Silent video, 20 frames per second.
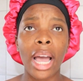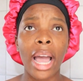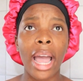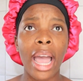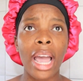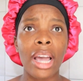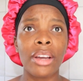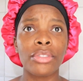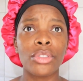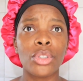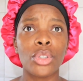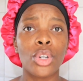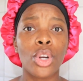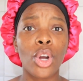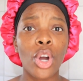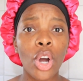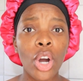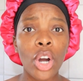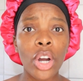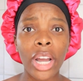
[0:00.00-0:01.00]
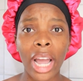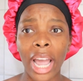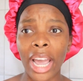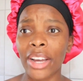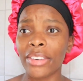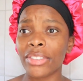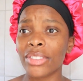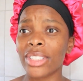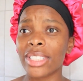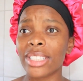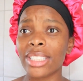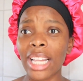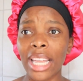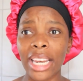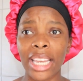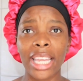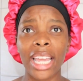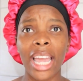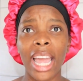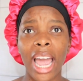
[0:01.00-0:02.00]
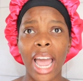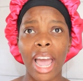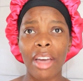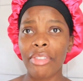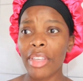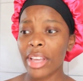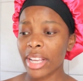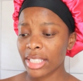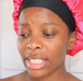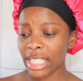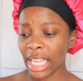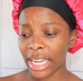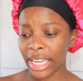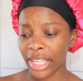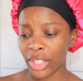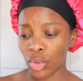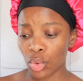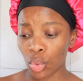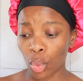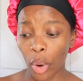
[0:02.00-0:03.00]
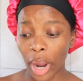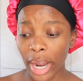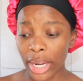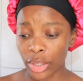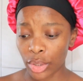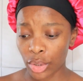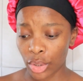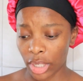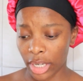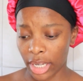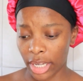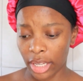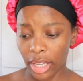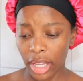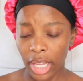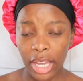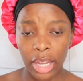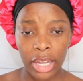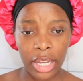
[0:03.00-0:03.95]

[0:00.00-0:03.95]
I have to cook. I have to study. I think studying is twice today.